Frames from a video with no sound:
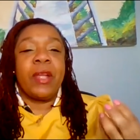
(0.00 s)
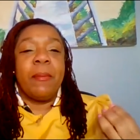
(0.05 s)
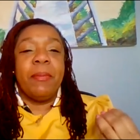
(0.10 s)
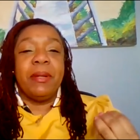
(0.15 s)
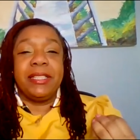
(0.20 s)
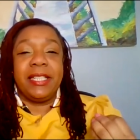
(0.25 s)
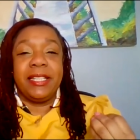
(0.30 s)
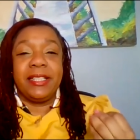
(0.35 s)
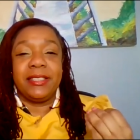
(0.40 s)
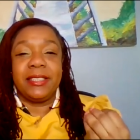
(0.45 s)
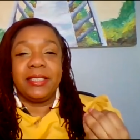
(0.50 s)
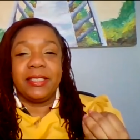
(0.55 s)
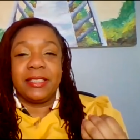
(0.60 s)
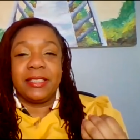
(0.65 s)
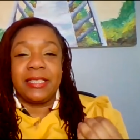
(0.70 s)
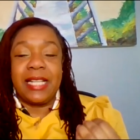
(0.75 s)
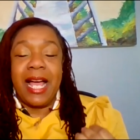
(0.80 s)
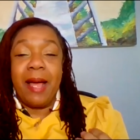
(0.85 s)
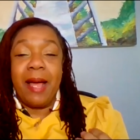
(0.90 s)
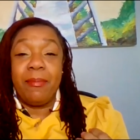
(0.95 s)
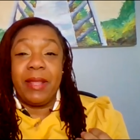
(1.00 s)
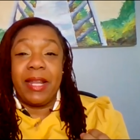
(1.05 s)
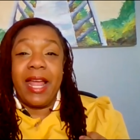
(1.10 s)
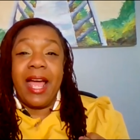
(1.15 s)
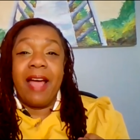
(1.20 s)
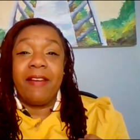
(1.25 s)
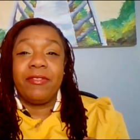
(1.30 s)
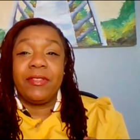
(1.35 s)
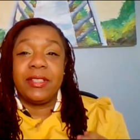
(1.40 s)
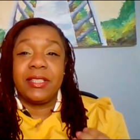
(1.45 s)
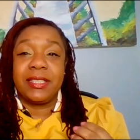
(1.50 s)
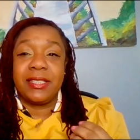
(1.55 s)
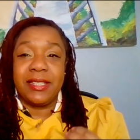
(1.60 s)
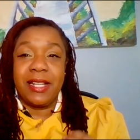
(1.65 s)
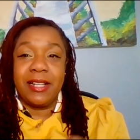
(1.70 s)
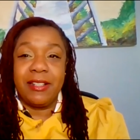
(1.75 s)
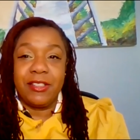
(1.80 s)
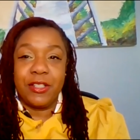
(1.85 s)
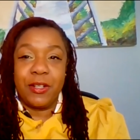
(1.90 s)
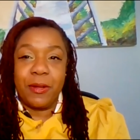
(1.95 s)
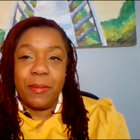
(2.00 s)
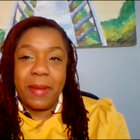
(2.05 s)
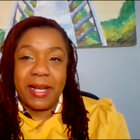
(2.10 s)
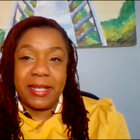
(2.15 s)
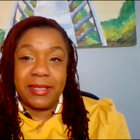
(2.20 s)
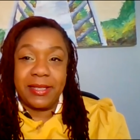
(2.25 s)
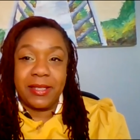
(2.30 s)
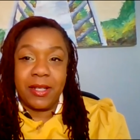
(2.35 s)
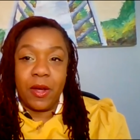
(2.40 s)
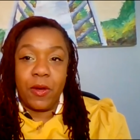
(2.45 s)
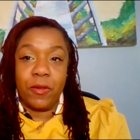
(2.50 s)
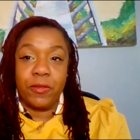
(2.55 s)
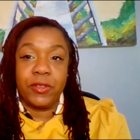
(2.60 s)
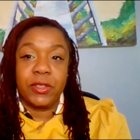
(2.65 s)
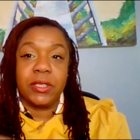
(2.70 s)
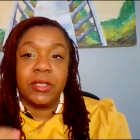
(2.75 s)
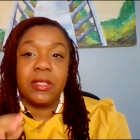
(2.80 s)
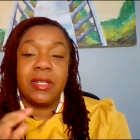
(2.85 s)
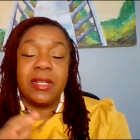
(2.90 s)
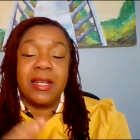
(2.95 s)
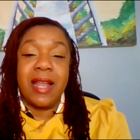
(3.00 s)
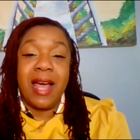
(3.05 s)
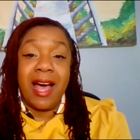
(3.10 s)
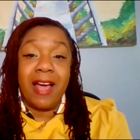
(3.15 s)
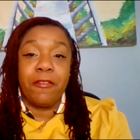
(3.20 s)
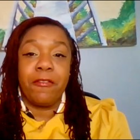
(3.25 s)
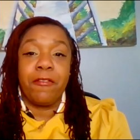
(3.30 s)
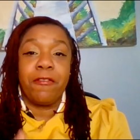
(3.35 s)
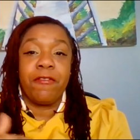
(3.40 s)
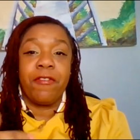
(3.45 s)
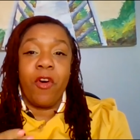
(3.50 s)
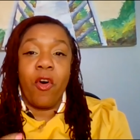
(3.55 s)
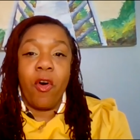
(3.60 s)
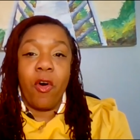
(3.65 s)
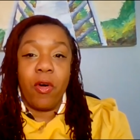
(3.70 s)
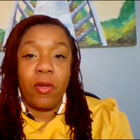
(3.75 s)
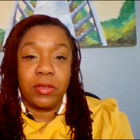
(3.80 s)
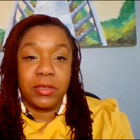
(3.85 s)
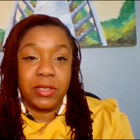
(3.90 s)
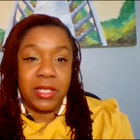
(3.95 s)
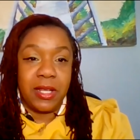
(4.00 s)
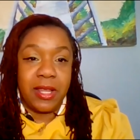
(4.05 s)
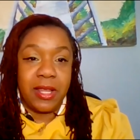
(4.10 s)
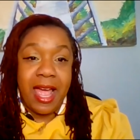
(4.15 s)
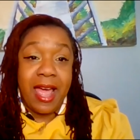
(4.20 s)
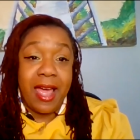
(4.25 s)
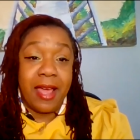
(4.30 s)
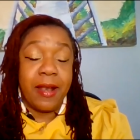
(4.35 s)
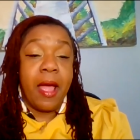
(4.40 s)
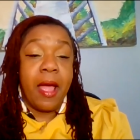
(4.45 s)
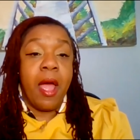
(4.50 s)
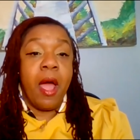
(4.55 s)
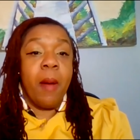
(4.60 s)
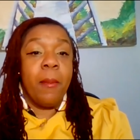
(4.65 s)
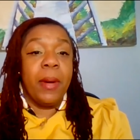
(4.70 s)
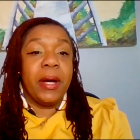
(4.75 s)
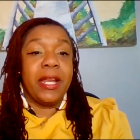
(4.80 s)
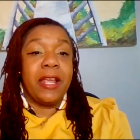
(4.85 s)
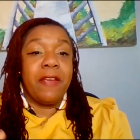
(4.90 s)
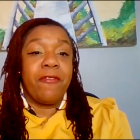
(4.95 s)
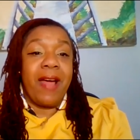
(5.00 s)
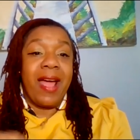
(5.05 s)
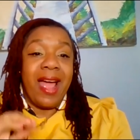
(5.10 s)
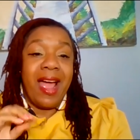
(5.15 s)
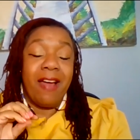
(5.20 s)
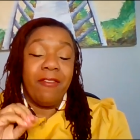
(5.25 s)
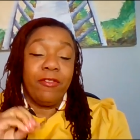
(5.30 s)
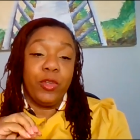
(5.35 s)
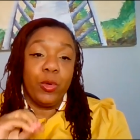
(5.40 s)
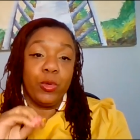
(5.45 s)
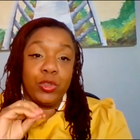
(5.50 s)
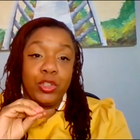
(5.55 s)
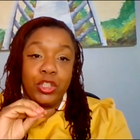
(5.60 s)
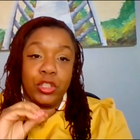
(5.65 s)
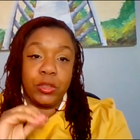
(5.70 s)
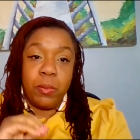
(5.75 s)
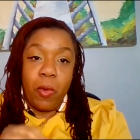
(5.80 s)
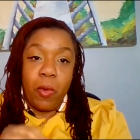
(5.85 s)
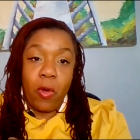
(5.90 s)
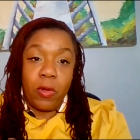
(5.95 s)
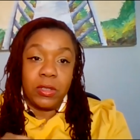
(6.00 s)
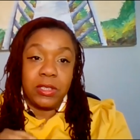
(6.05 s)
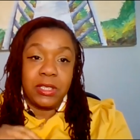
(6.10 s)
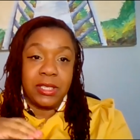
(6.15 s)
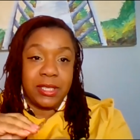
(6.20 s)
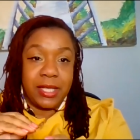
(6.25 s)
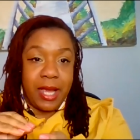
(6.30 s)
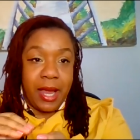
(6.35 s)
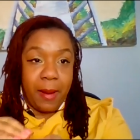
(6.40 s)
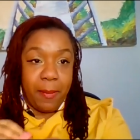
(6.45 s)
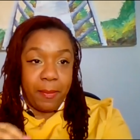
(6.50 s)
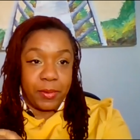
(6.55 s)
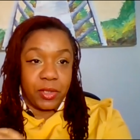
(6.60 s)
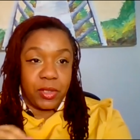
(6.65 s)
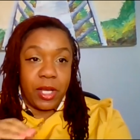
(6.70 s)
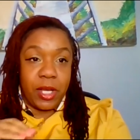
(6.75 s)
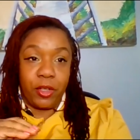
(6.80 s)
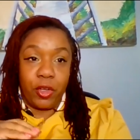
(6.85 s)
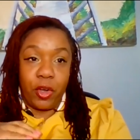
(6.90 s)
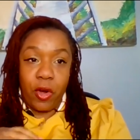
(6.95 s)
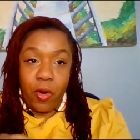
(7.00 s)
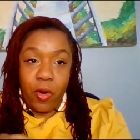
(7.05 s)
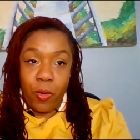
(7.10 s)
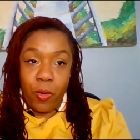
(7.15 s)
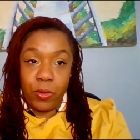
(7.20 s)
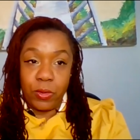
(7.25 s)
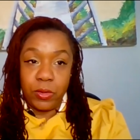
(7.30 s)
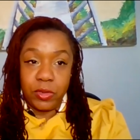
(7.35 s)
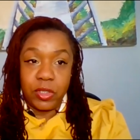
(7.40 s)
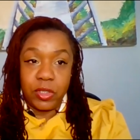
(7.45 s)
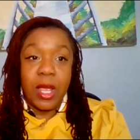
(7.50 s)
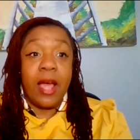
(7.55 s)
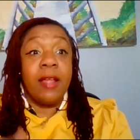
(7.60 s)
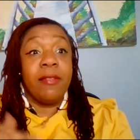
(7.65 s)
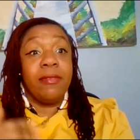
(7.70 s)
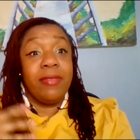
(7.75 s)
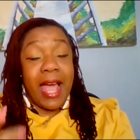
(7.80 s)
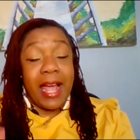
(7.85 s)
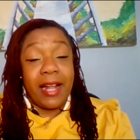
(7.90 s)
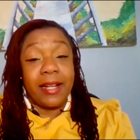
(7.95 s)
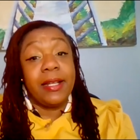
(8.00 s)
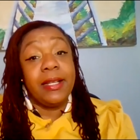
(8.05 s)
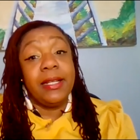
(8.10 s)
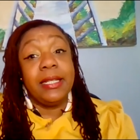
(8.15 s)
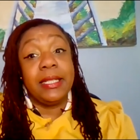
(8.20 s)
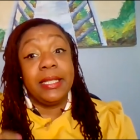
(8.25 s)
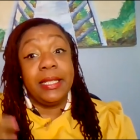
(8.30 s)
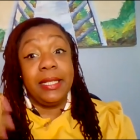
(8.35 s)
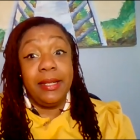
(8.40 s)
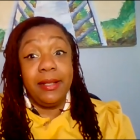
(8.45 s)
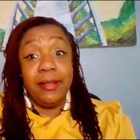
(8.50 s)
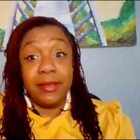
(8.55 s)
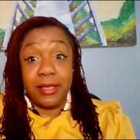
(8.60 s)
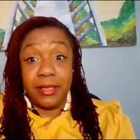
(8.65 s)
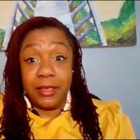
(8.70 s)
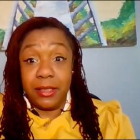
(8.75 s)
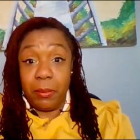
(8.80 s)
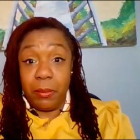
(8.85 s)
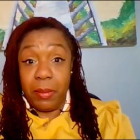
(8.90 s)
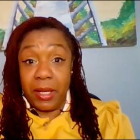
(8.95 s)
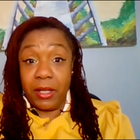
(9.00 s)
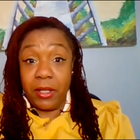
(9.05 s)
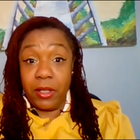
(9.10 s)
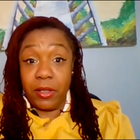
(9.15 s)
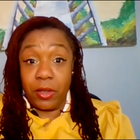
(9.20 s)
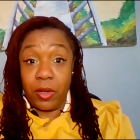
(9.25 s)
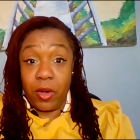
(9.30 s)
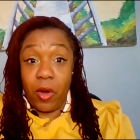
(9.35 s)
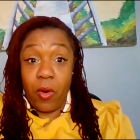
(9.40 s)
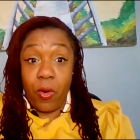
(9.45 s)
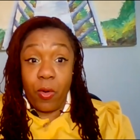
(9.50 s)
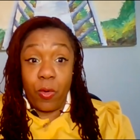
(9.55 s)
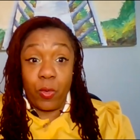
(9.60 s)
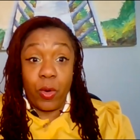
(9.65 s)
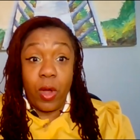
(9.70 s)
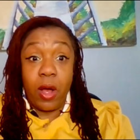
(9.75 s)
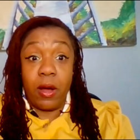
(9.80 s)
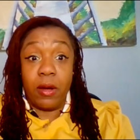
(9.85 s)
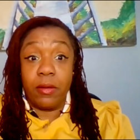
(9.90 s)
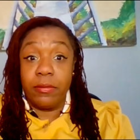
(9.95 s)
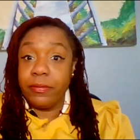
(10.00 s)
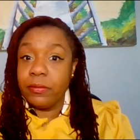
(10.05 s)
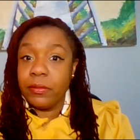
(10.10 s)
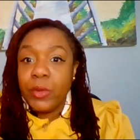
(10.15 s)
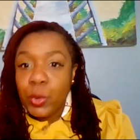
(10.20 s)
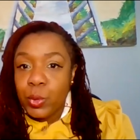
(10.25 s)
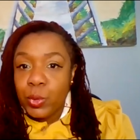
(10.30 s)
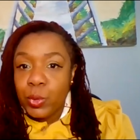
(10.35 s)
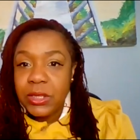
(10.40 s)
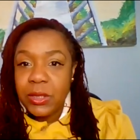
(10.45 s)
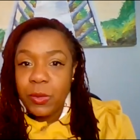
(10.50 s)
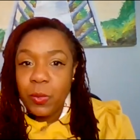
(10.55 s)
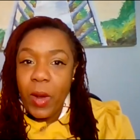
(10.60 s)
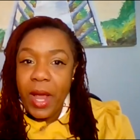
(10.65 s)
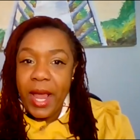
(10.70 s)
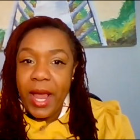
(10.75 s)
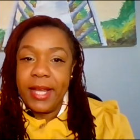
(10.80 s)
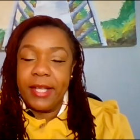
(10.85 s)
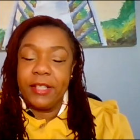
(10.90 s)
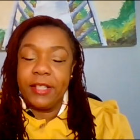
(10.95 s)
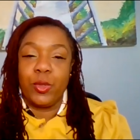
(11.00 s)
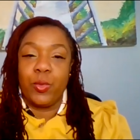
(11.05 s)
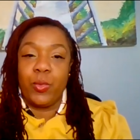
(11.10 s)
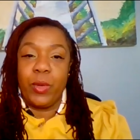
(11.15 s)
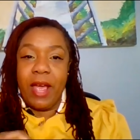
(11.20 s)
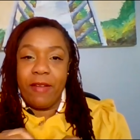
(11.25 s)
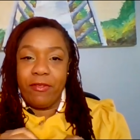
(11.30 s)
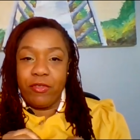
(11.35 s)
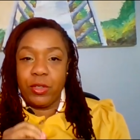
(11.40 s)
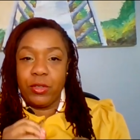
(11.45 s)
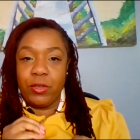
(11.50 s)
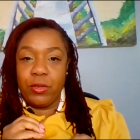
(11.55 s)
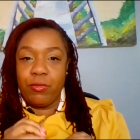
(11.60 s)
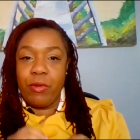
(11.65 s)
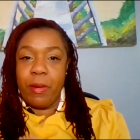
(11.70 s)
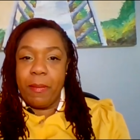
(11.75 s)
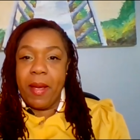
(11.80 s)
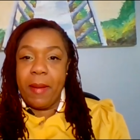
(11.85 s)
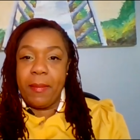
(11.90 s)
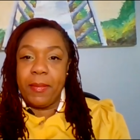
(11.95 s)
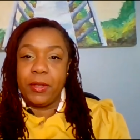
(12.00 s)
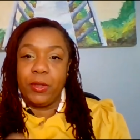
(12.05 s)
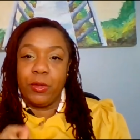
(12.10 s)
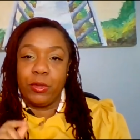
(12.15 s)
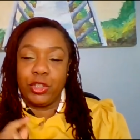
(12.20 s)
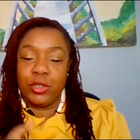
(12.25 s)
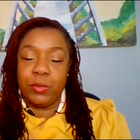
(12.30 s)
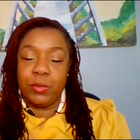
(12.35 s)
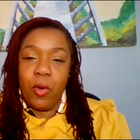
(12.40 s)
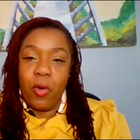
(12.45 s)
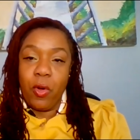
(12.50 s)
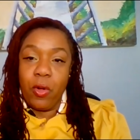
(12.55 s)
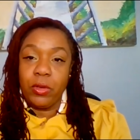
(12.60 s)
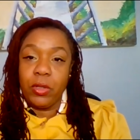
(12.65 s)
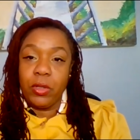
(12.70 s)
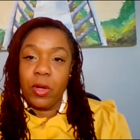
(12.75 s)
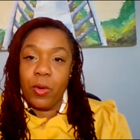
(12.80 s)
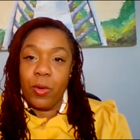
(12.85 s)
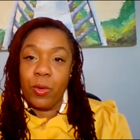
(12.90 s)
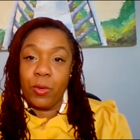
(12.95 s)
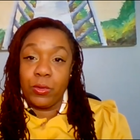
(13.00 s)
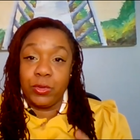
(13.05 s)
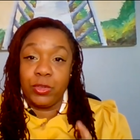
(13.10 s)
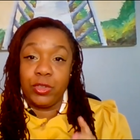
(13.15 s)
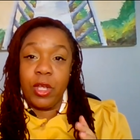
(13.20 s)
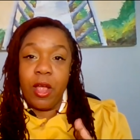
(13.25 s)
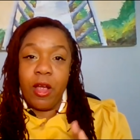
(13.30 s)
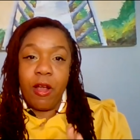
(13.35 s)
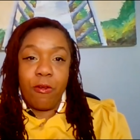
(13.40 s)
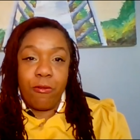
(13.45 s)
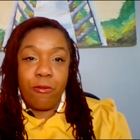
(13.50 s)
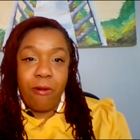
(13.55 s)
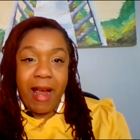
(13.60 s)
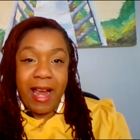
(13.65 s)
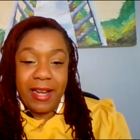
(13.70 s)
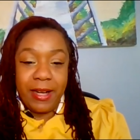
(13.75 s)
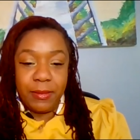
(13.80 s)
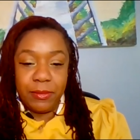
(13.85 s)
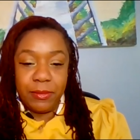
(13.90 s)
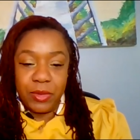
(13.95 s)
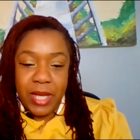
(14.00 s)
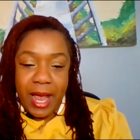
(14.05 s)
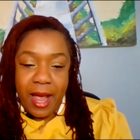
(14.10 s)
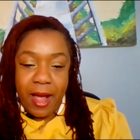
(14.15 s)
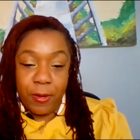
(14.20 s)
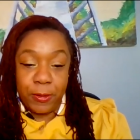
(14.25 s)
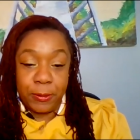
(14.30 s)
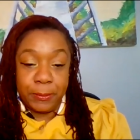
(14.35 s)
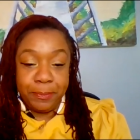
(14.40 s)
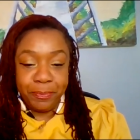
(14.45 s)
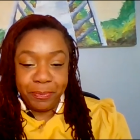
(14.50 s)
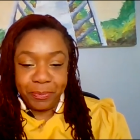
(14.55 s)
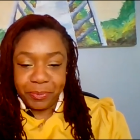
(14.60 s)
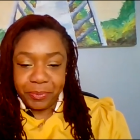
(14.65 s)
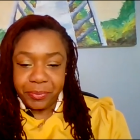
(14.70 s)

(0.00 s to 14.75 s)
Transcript: But there's a time that I have to center myself to not fall to that. But if I have those small steps and goals, that can lead to the bigger goal of losing weight. So we have to remember those small goals, write them down.